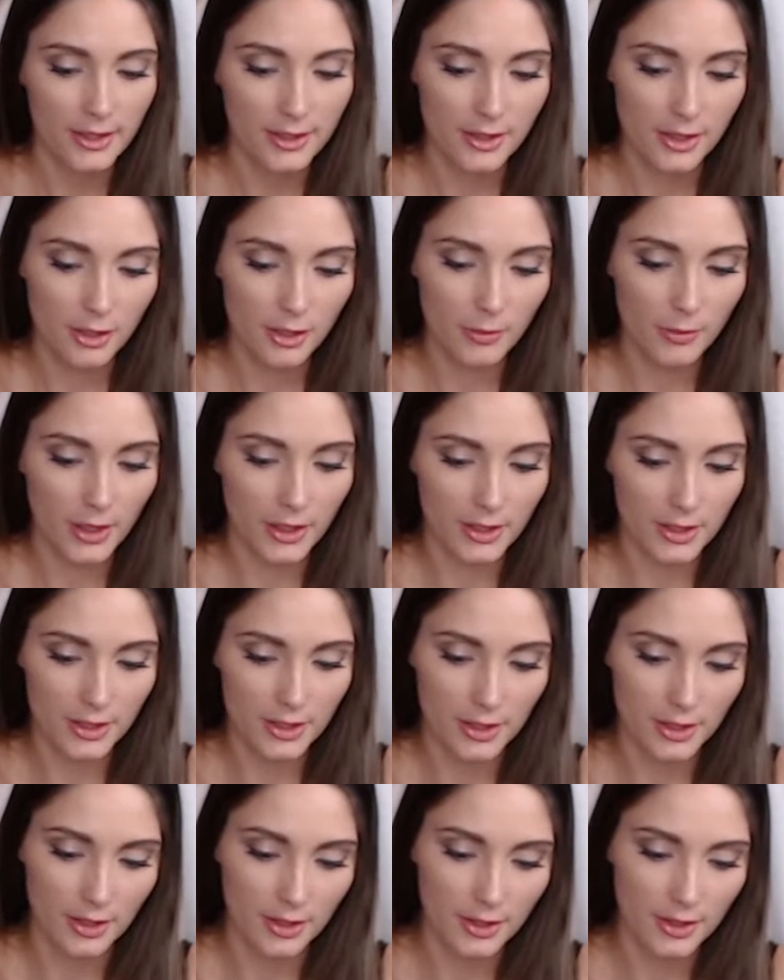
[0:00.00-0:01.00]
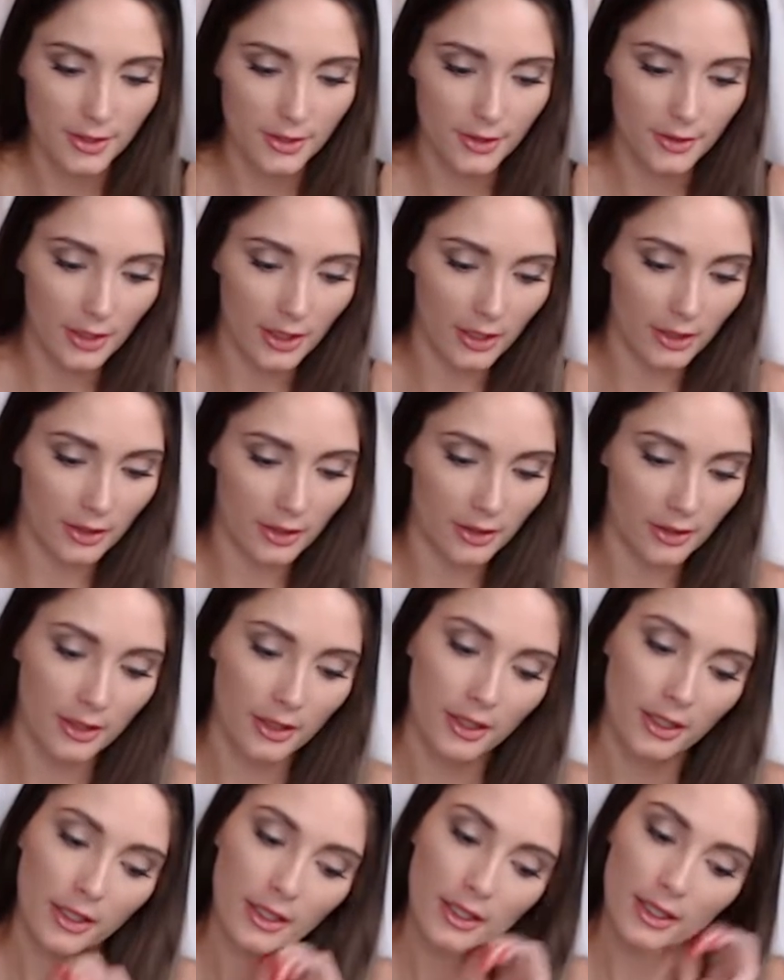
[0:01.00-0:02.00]
Too much, too young.
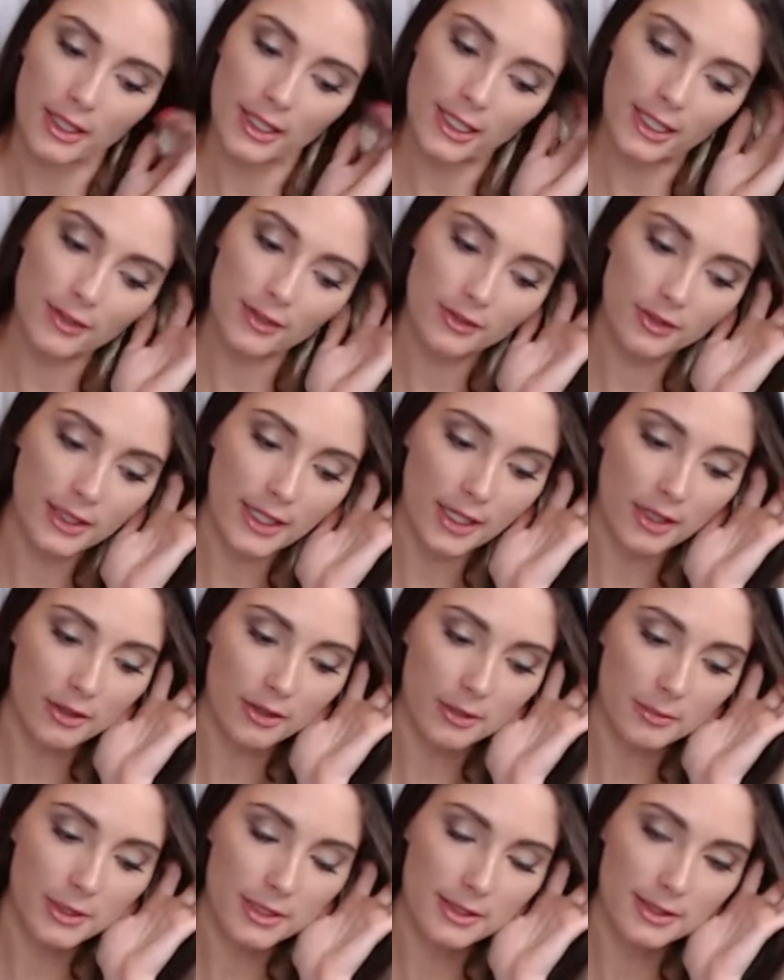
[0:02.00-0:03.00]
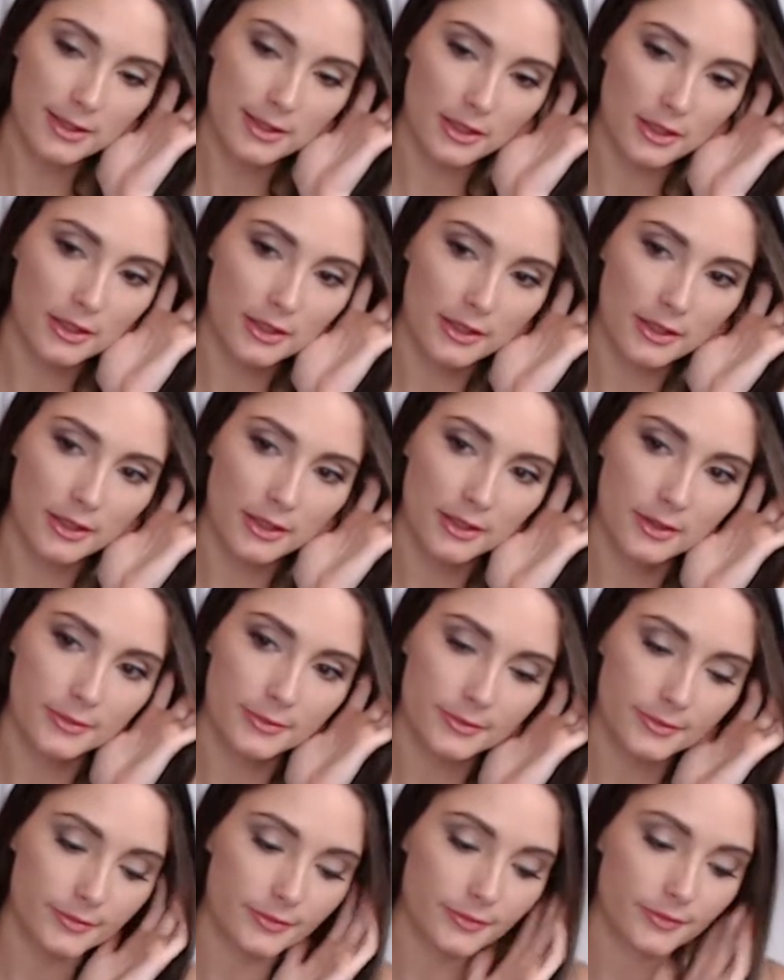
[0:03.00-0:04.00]
Even now I'm concerned.
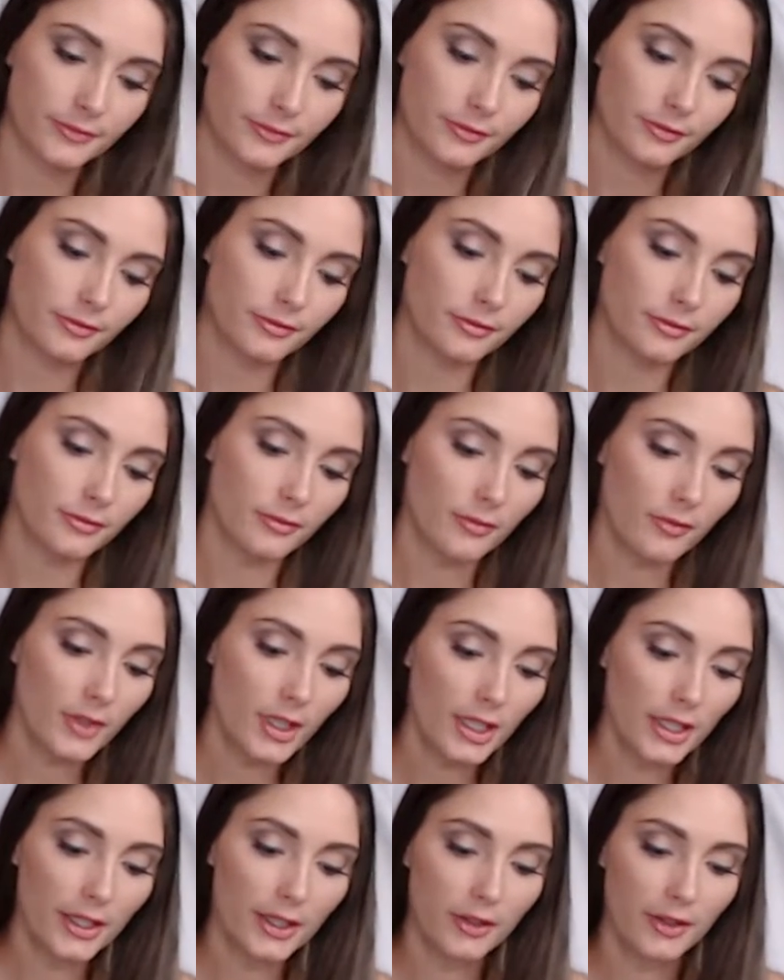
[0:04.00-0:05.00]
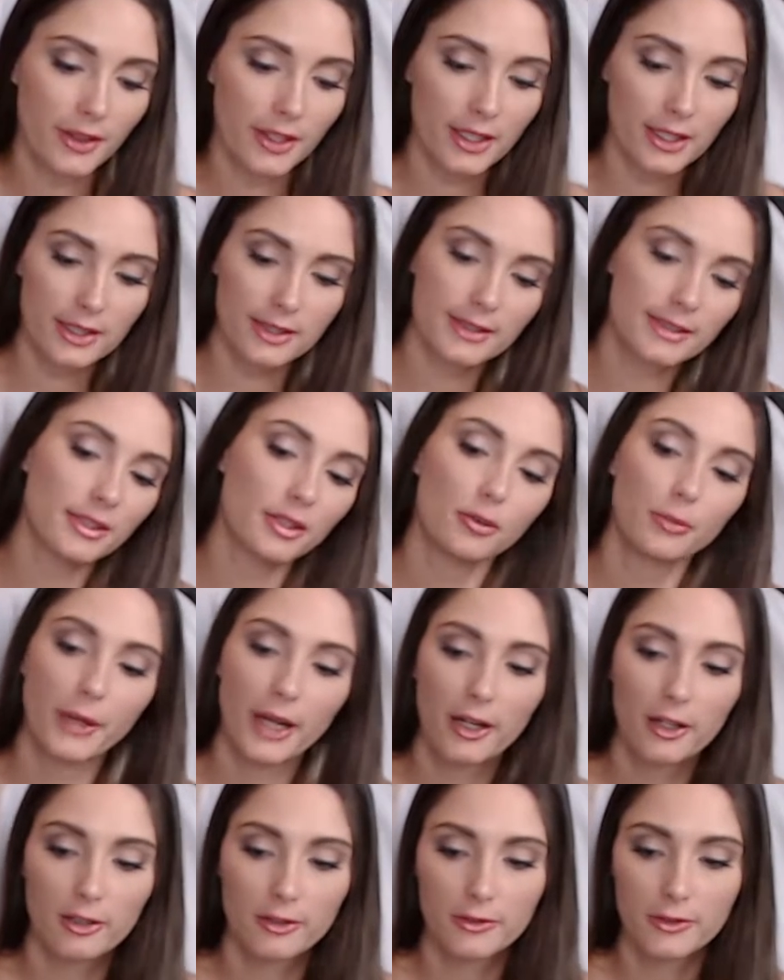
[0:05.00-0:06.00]
You think he's too
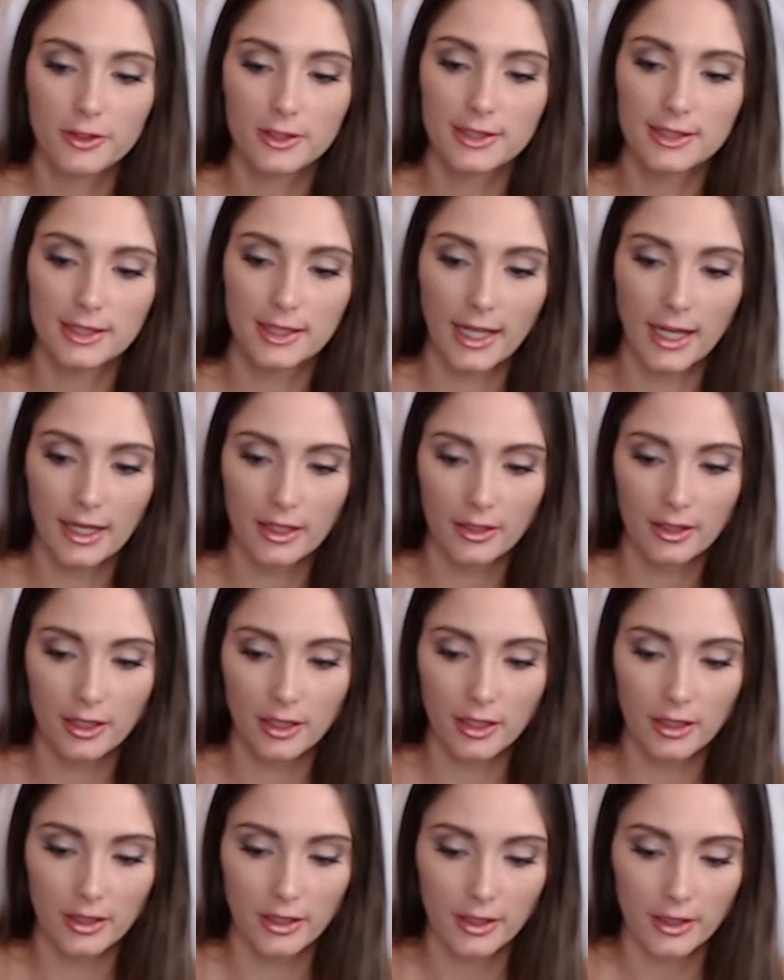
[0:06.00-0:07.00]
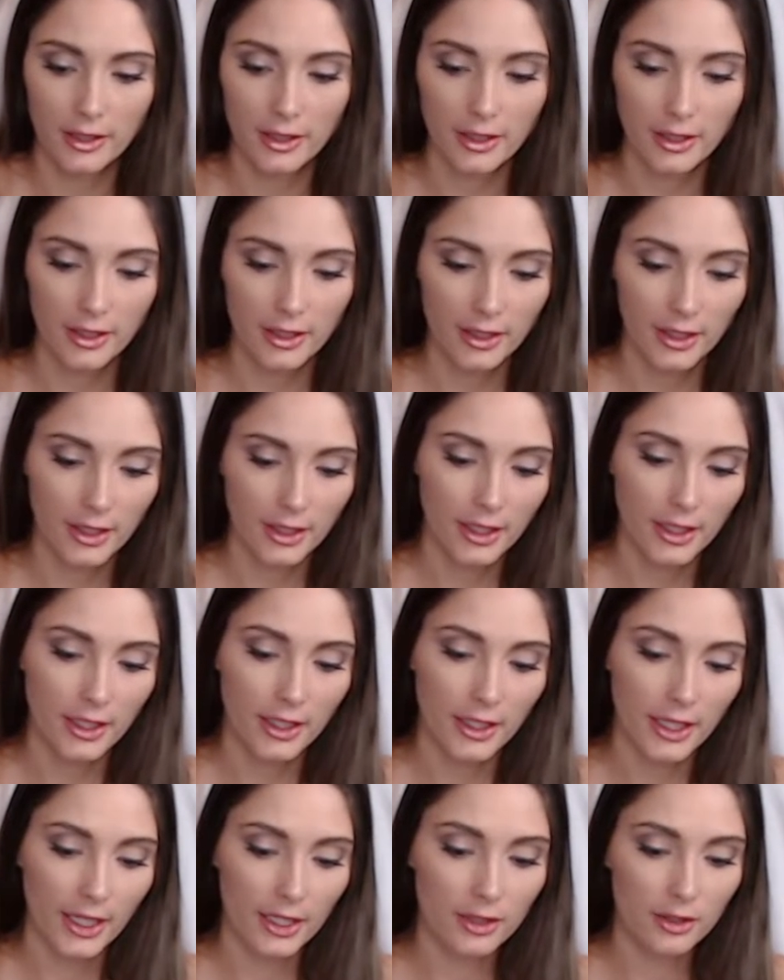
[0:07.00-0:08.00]
powerful, said Khadgar,
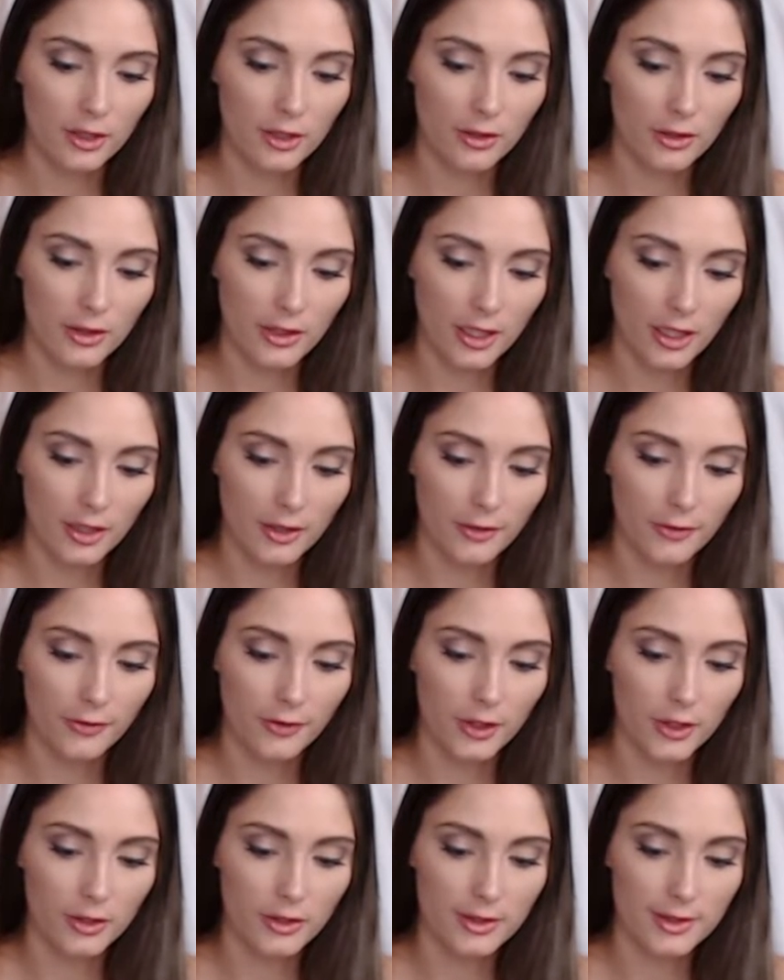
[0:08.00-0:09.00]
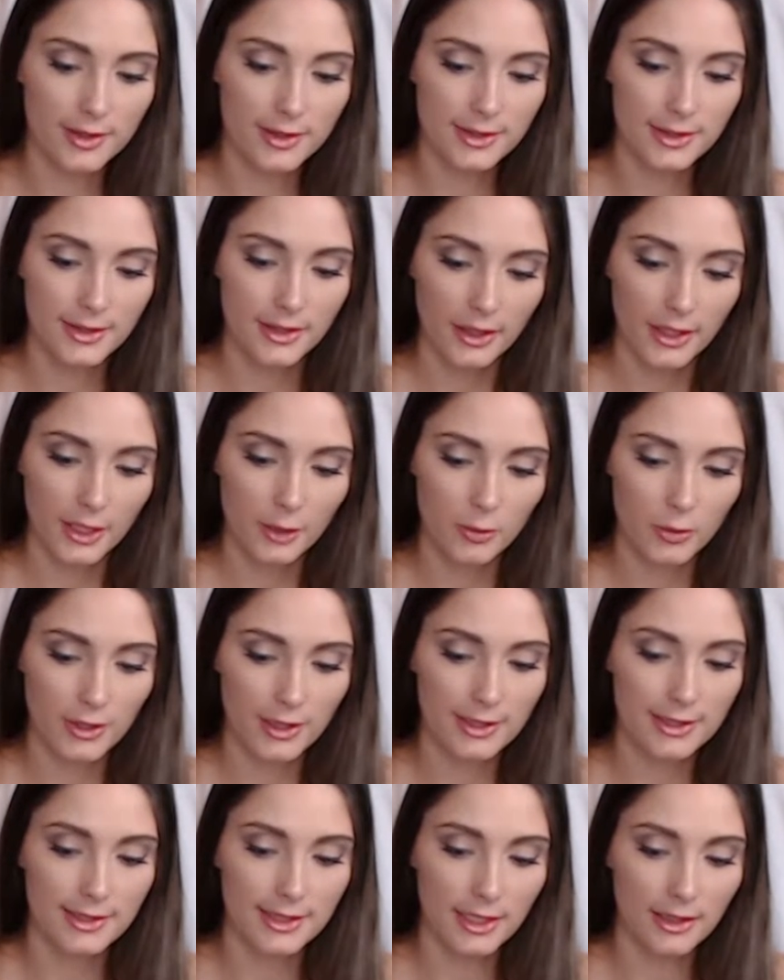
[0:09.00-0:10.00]
and Lothar froze him
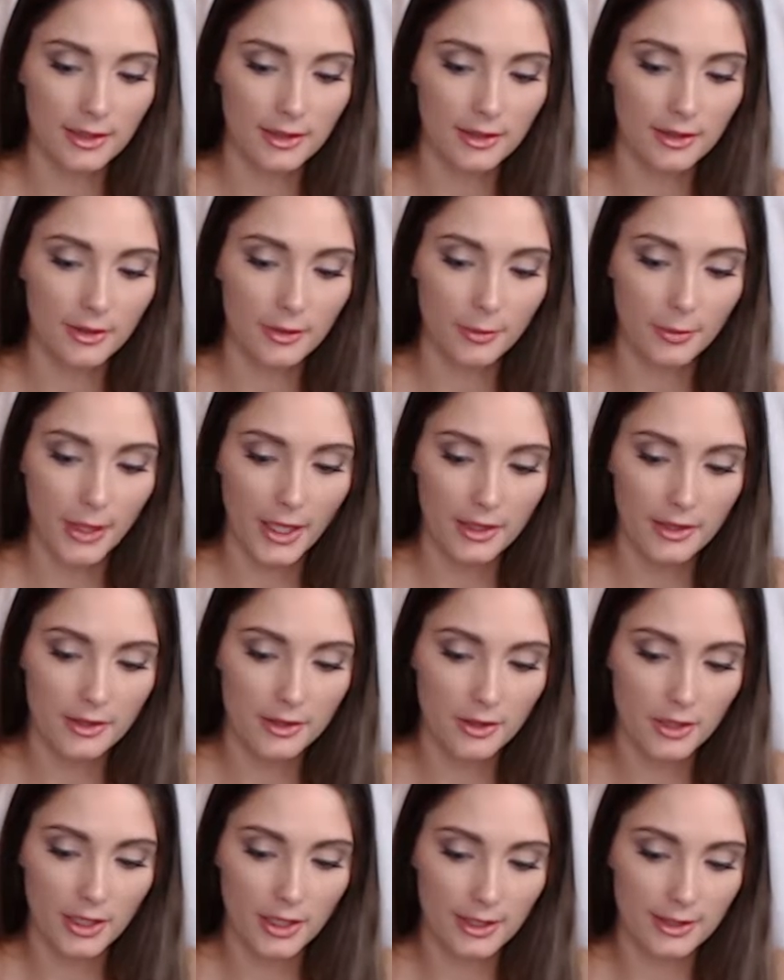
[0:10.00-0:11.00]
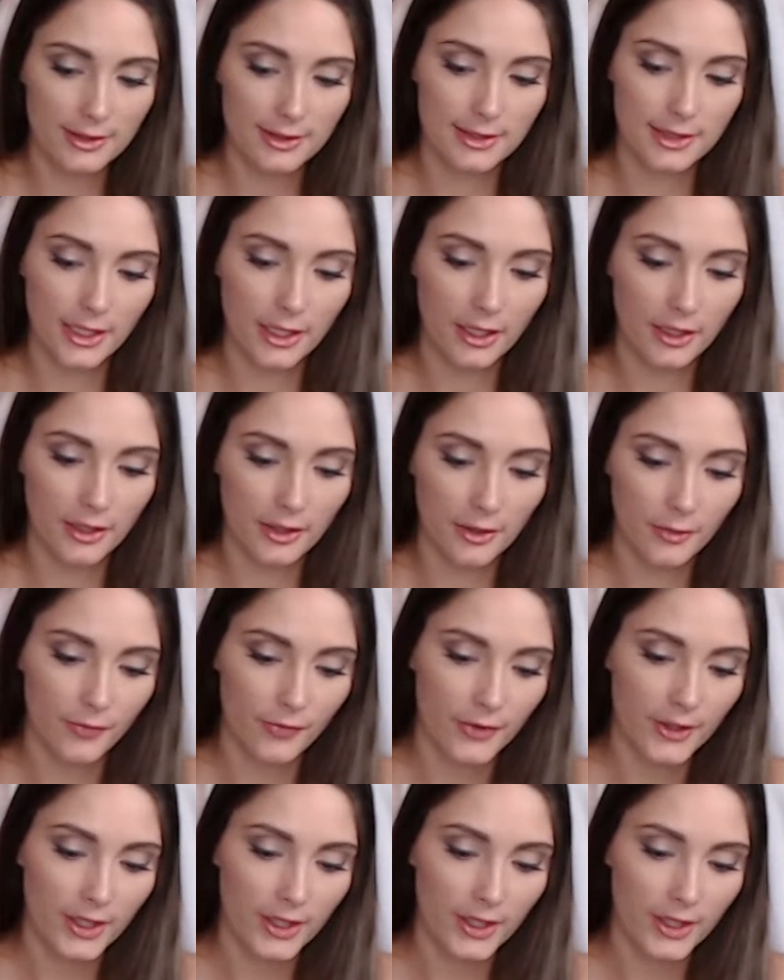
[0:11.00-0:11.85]
with a sudden, penetrating stare.